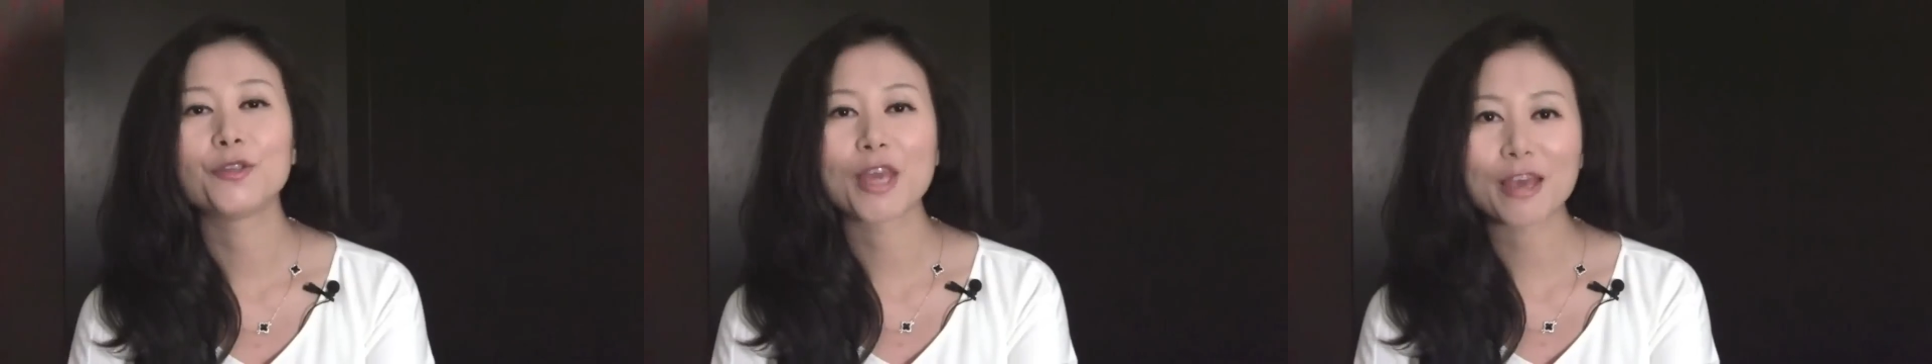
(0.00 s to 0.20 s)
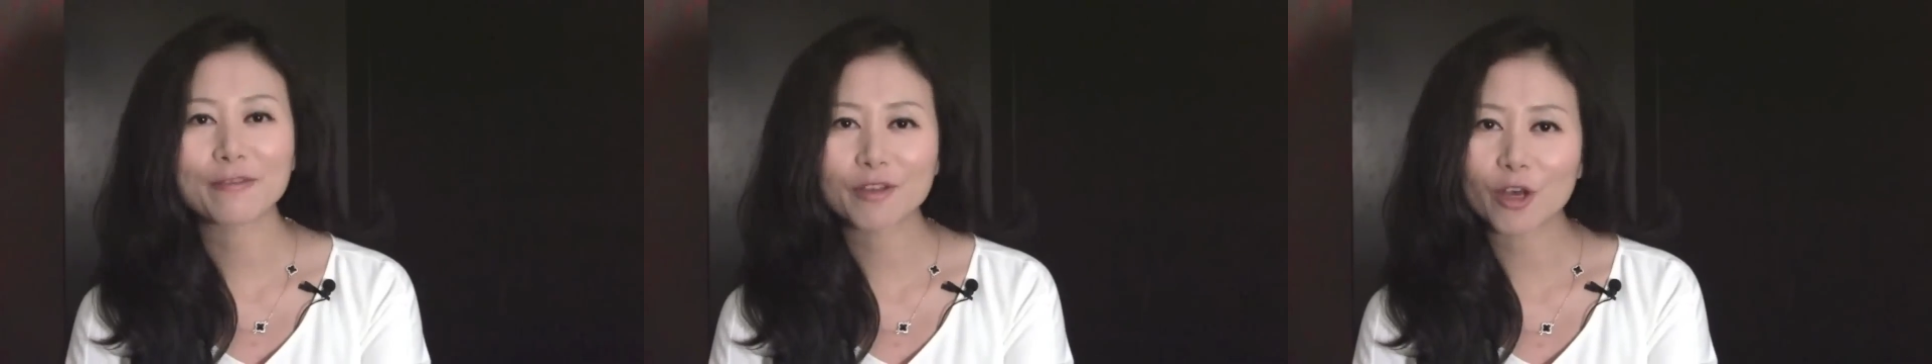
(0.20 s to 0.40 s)

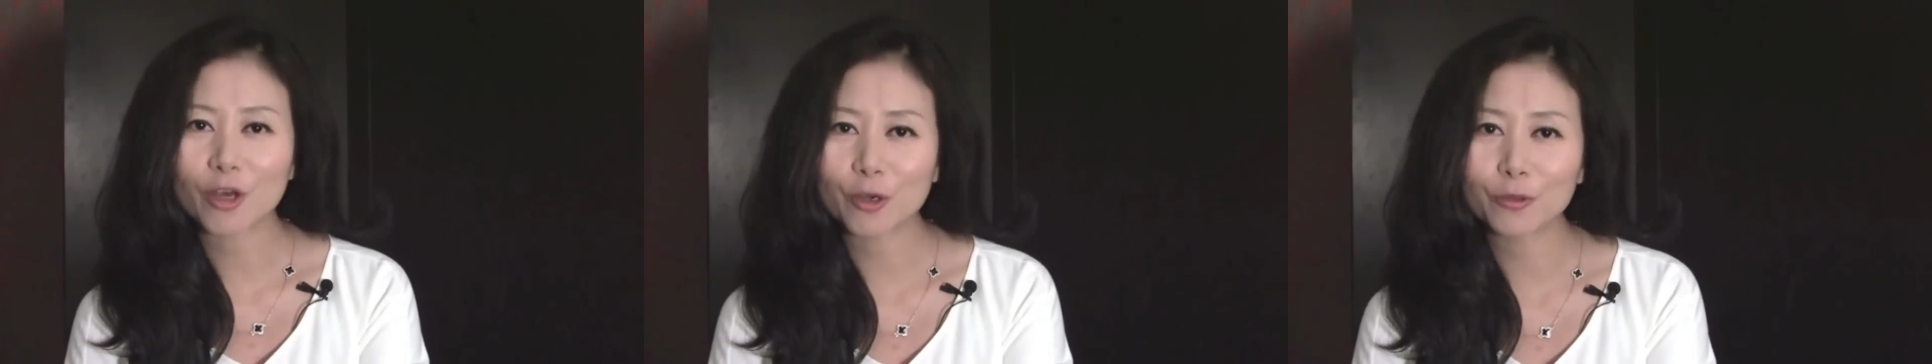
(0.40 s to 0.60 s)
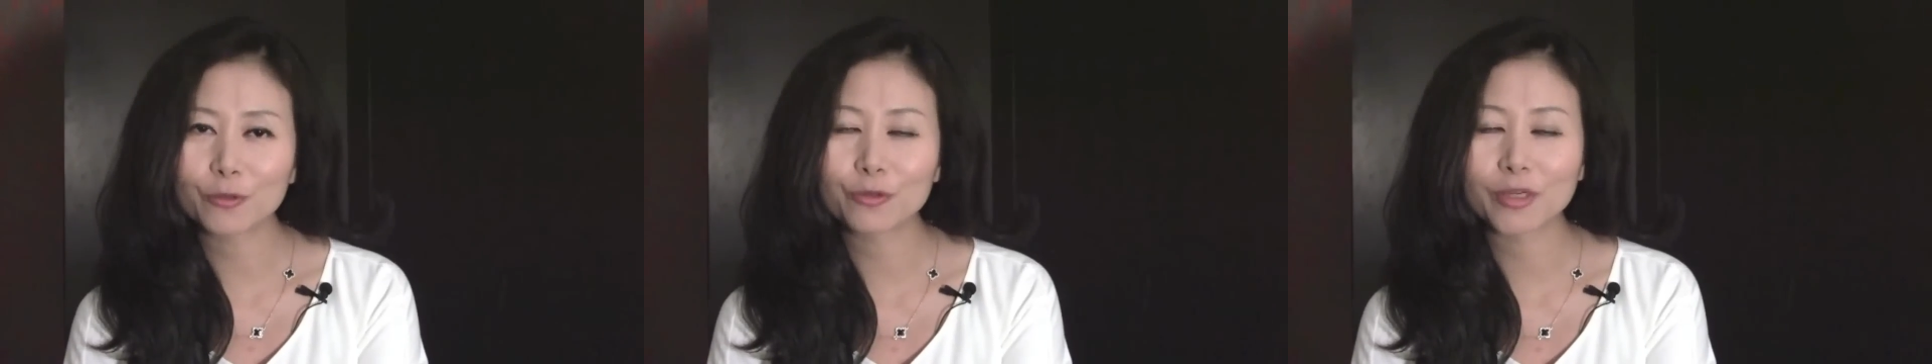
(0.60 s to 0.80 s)
You have a
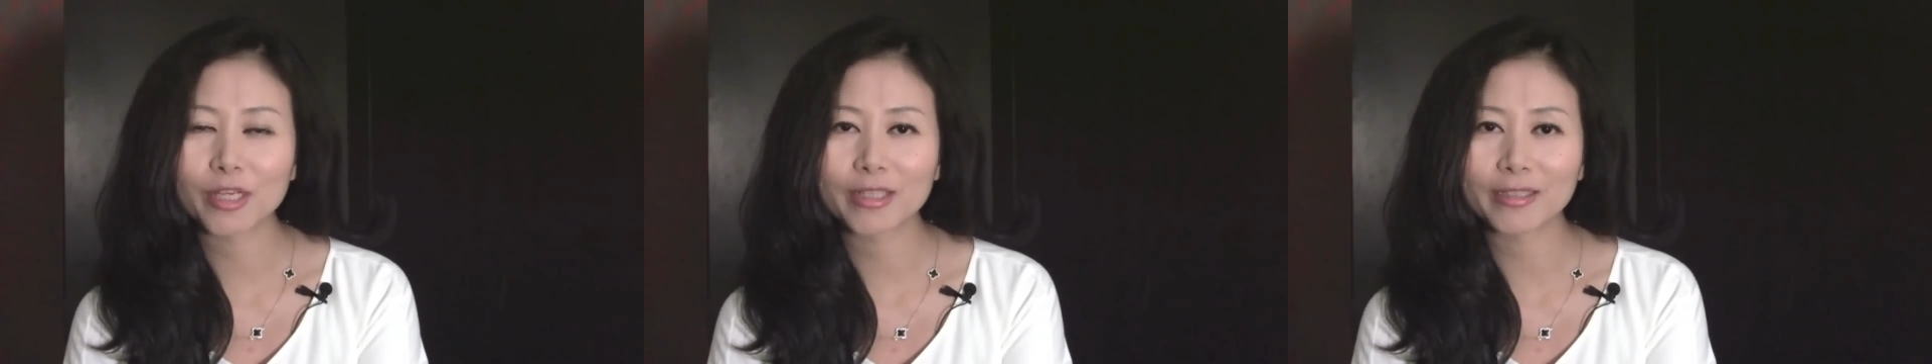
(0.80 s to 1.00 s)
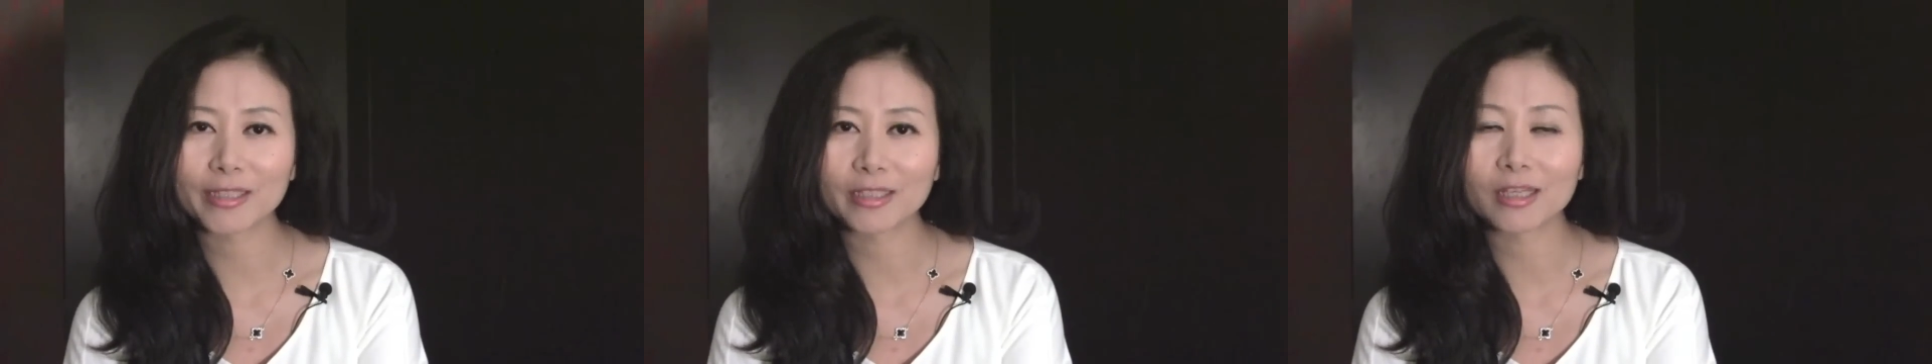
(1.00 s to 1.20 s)
hold
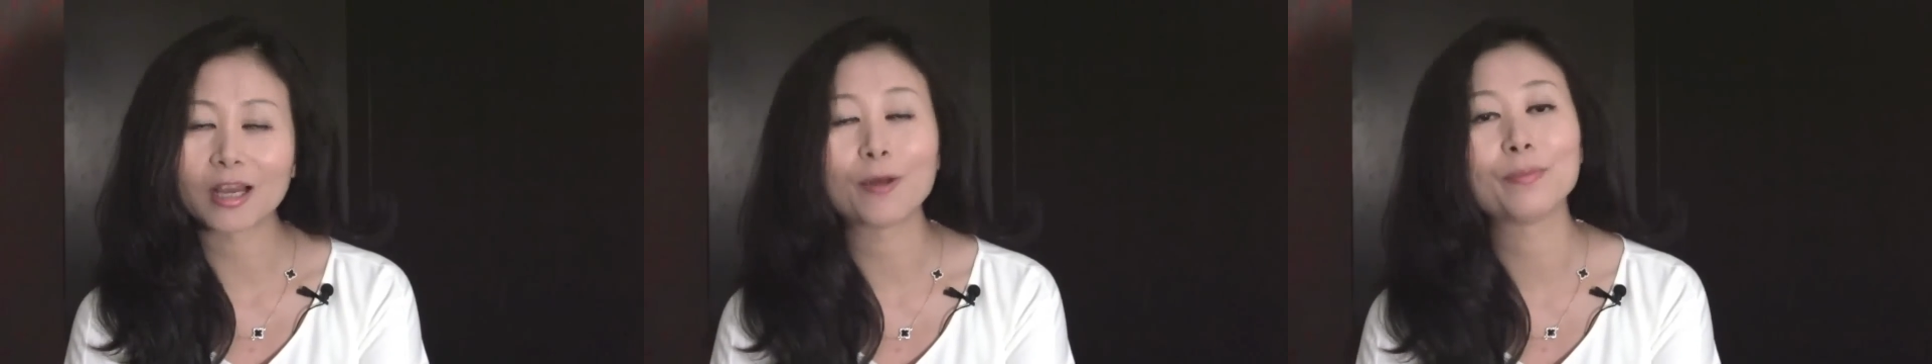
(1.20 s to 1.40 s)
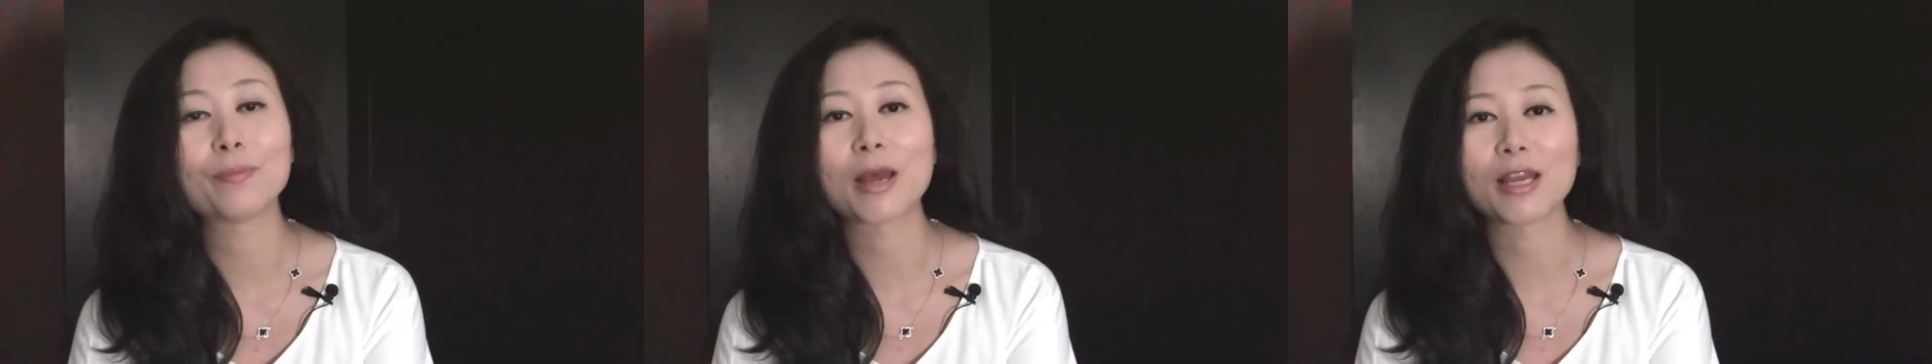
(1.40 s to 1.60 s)

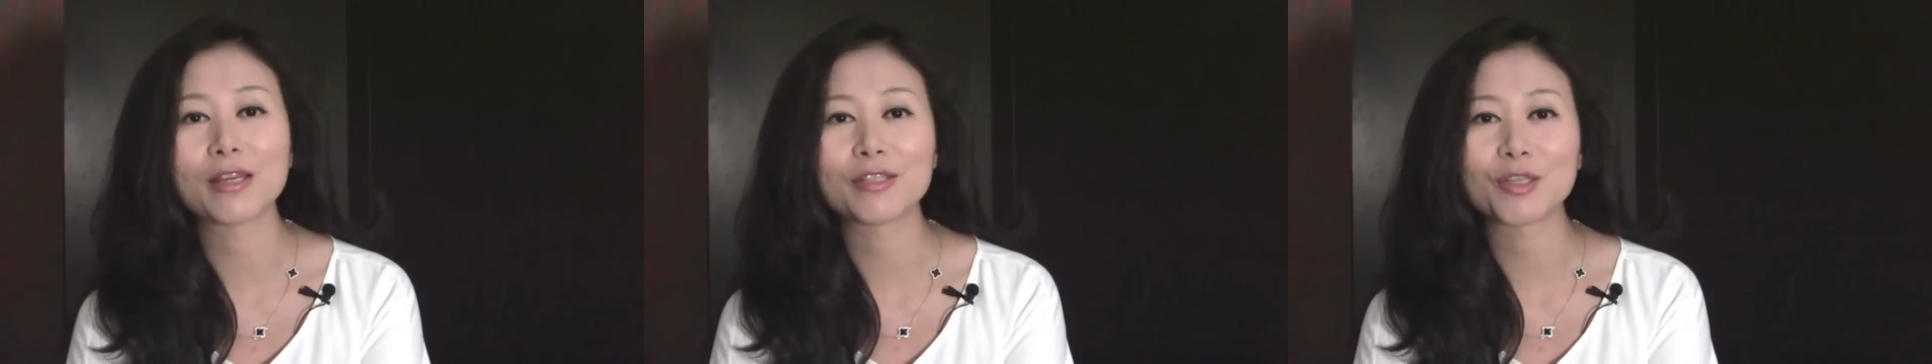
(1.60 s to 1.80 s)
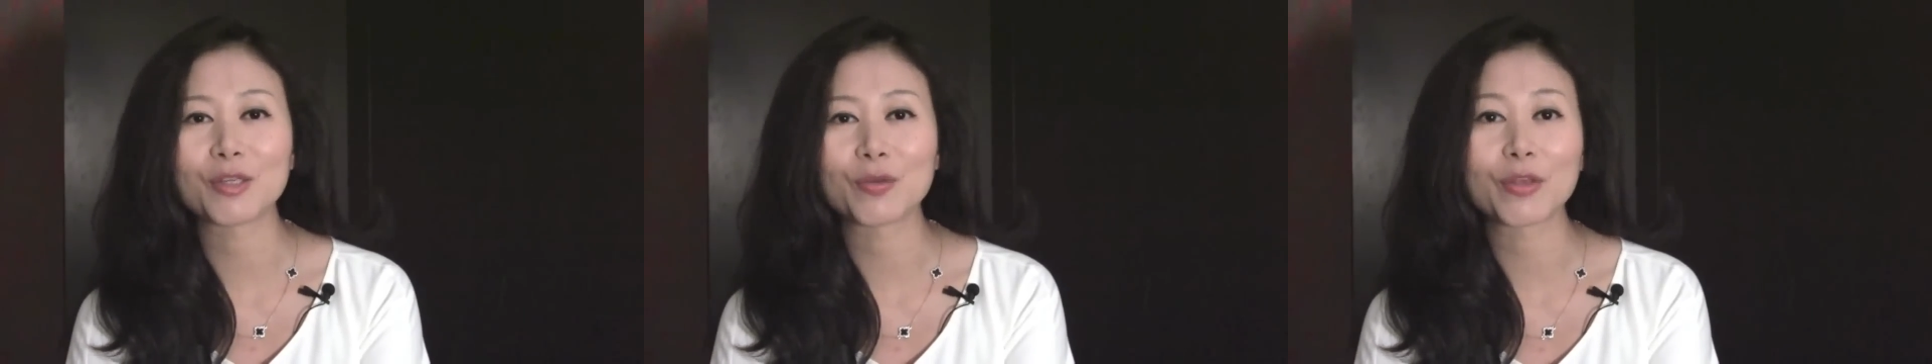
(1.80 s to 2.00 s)
rating on
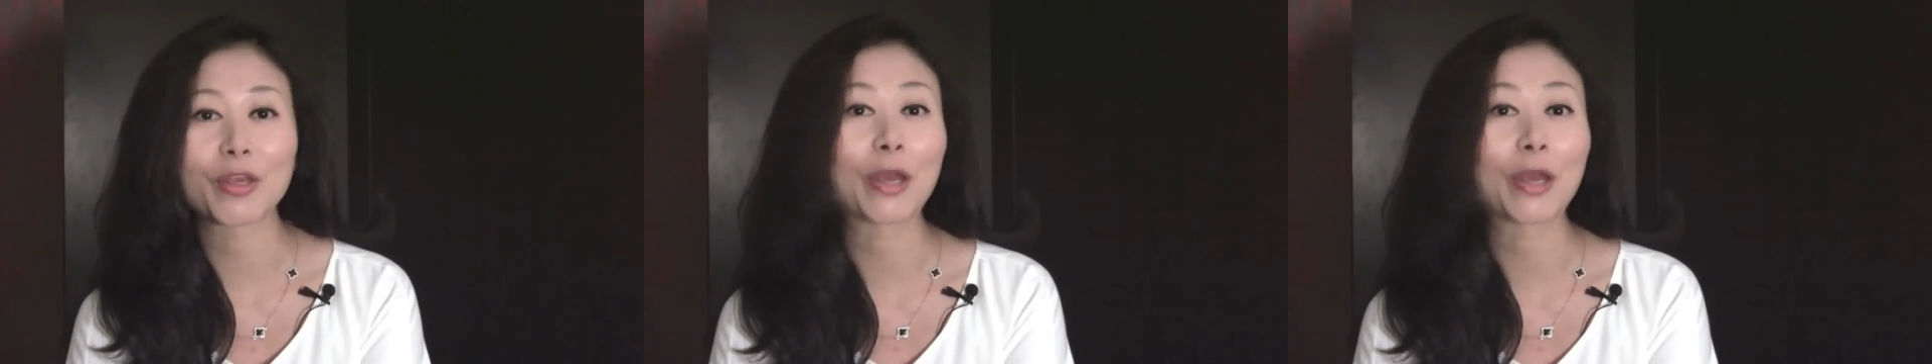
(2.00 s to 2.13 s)
Baidu.